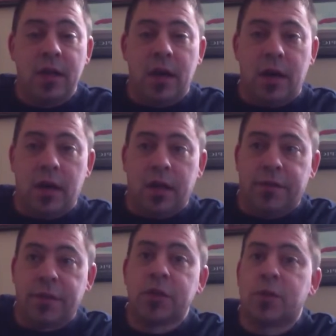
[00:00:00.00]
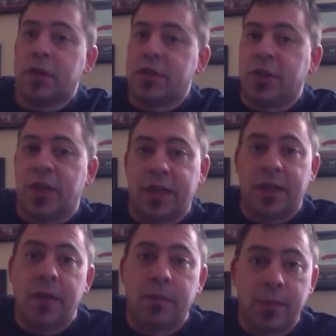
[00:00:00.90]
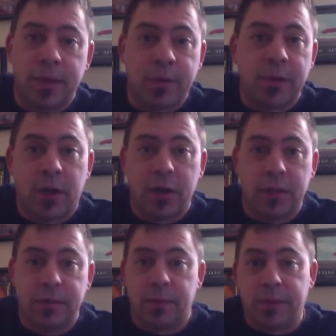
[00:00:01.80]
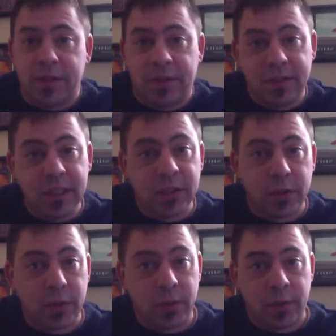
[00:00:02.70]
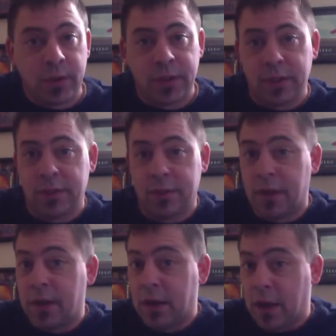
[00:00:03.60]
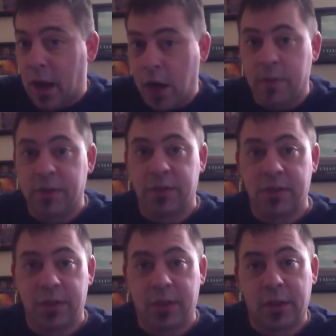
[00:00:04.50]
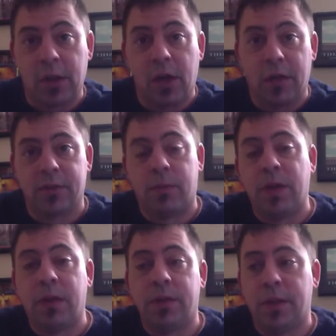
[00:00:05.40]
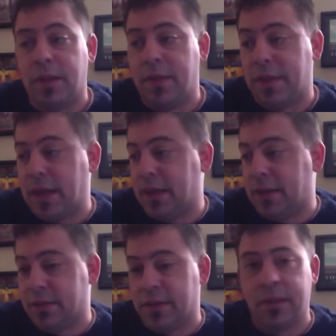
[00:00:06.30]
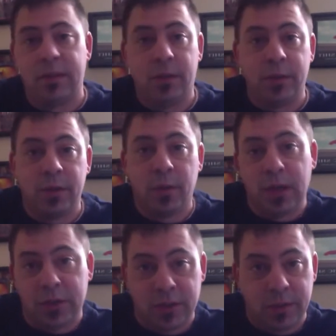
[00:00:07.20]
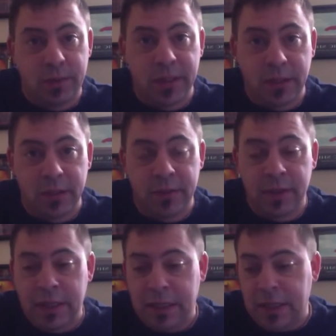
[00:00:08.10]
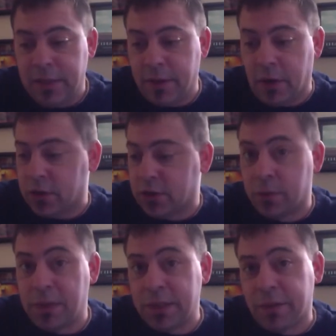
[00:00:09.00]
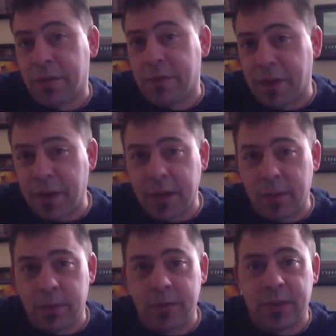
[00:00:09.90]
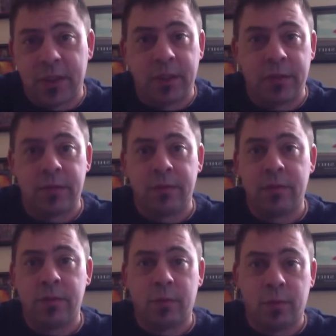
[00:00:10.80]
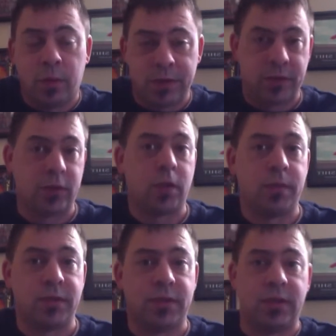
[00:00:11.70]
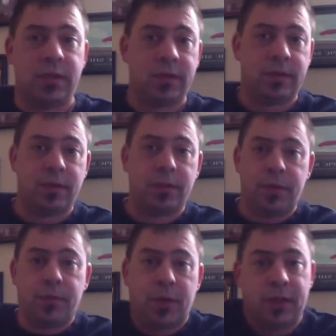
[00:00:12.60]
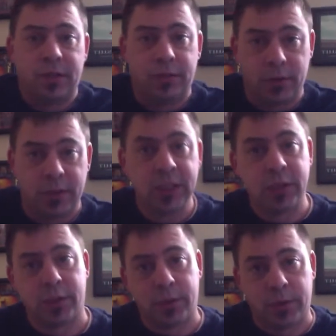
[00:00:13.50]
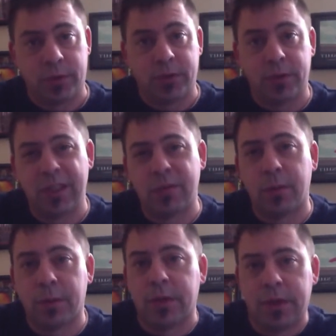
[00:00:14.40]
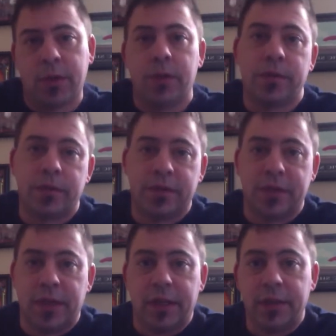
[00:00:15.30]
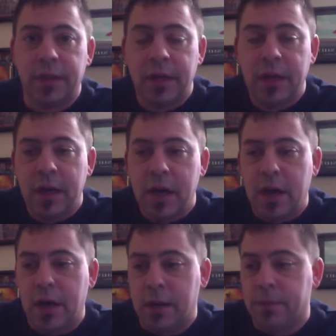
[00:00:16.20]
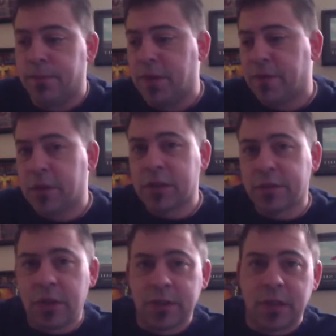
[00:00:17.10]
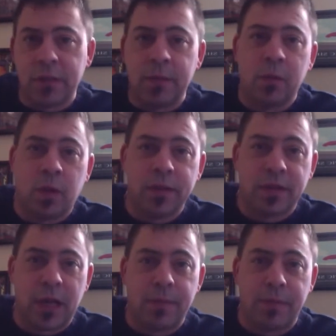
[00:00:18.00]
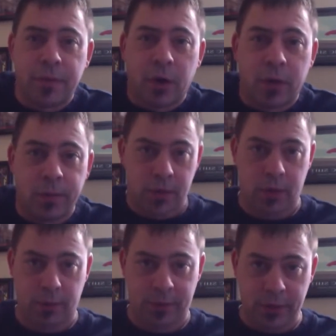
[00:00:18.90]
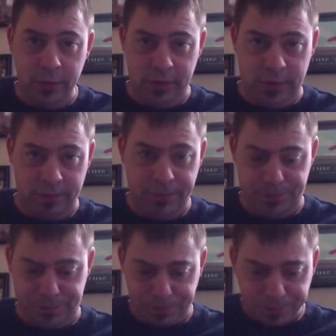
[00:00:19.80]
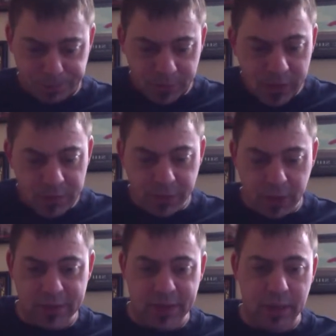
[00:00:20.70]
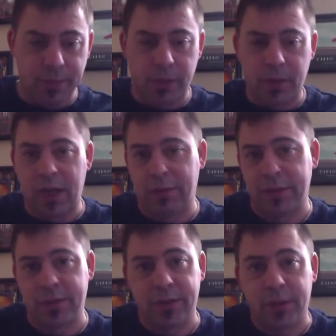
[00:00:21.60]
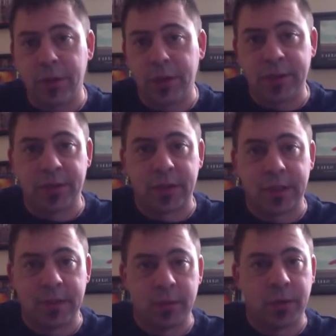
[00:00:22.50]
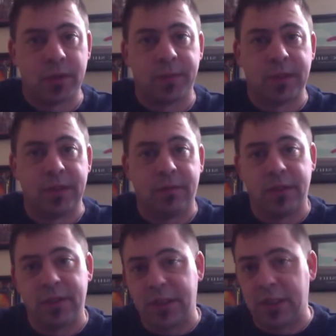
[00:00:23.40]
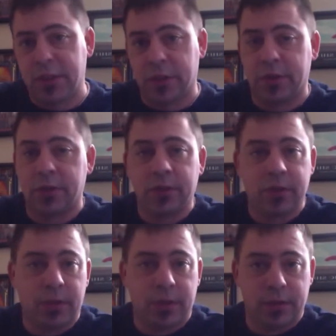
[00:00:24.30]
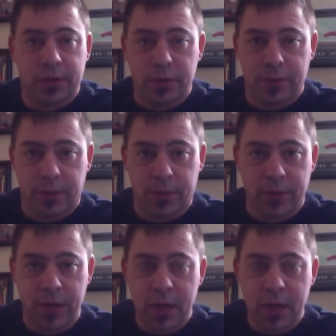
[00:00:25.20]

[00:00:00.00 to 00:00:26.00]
The first question I get when people call up to place a t-shirt order is, how much is it going to cost? Well, that is a loaded question because there are so many different variables in what determines the price of your t-shirt order. So that's what we're going to go over today. First of all, it's going to be what type of garment are we using. For example, obviously hoodies are going to be more expensive than t-shirts and so on and so forth.